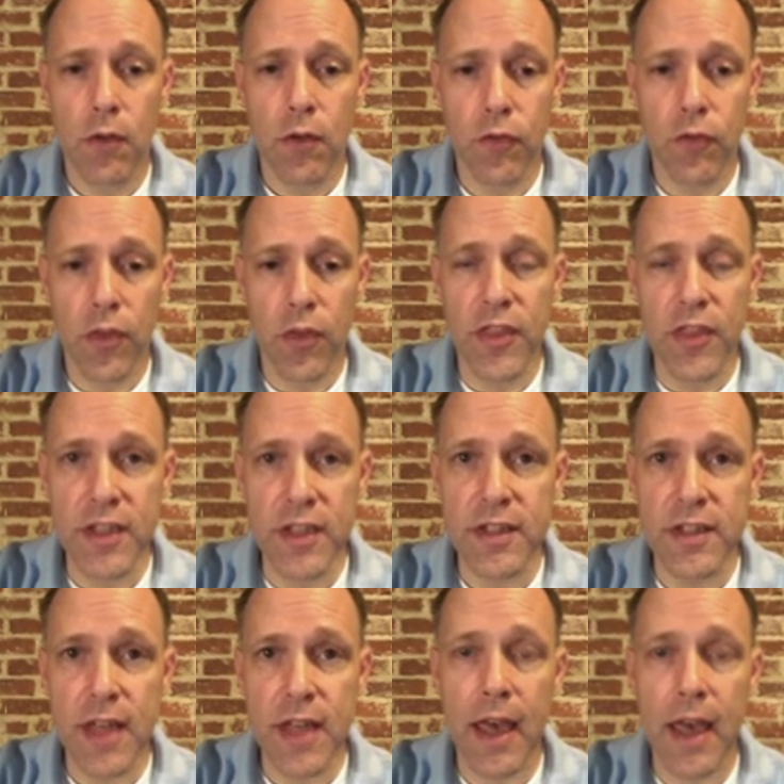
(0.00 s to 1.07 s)
for
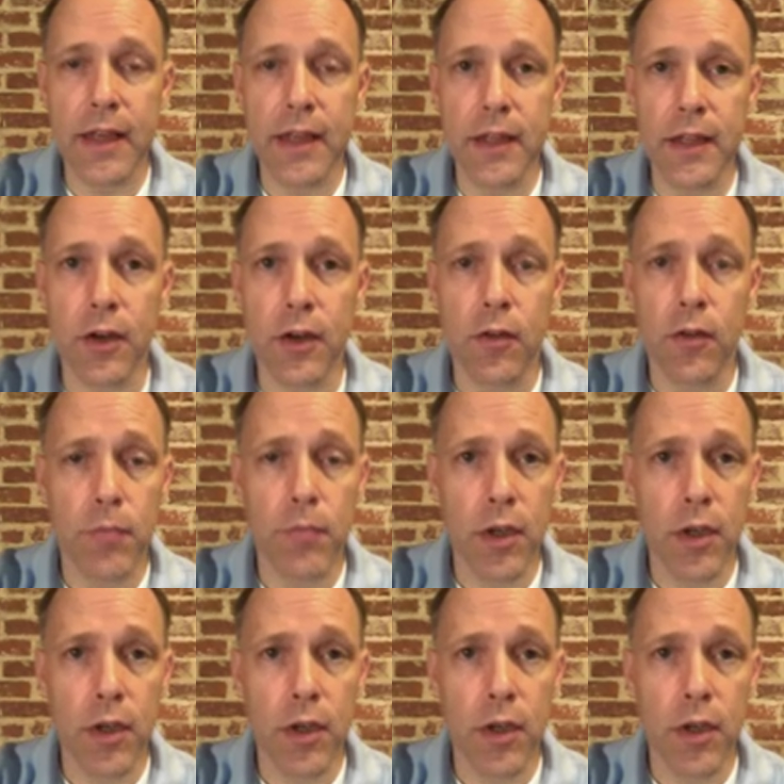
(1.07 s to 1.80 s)
this side here,